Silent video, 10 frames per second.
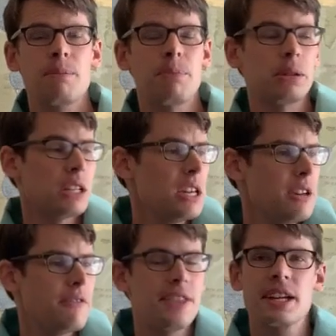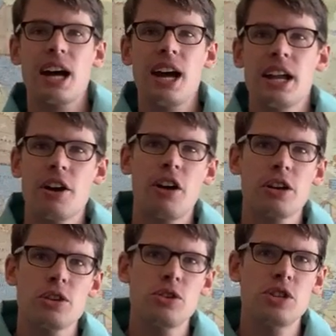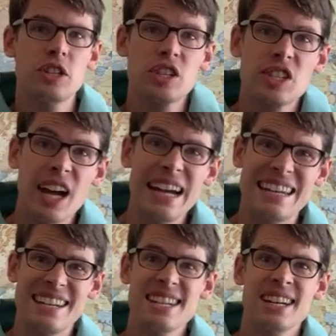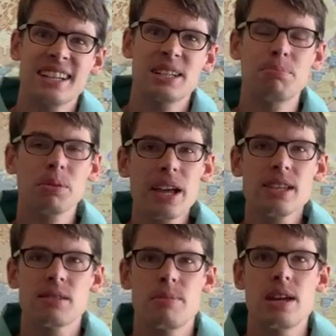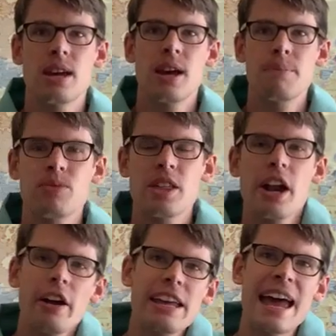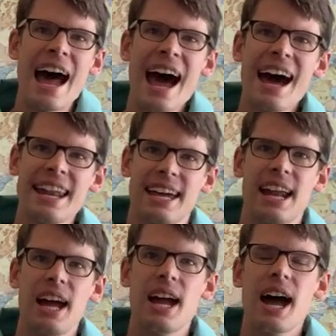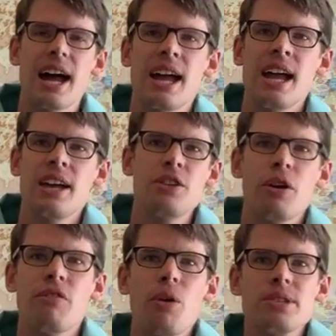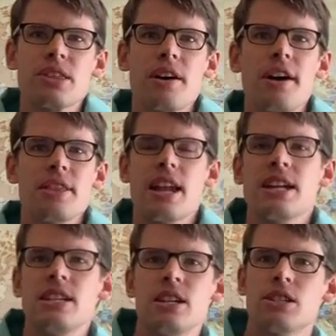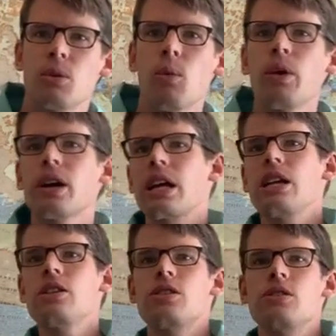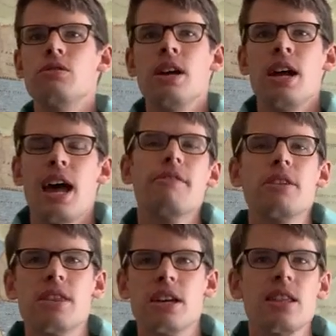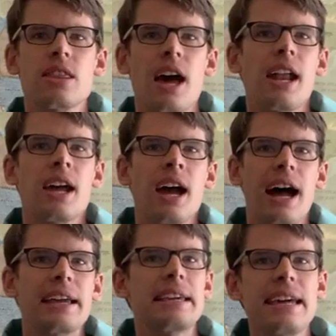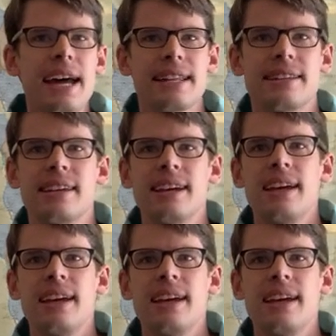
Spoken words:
believe that God had already decided to bless me and that I already had it. I've always thought that I needed to work into everything that I get.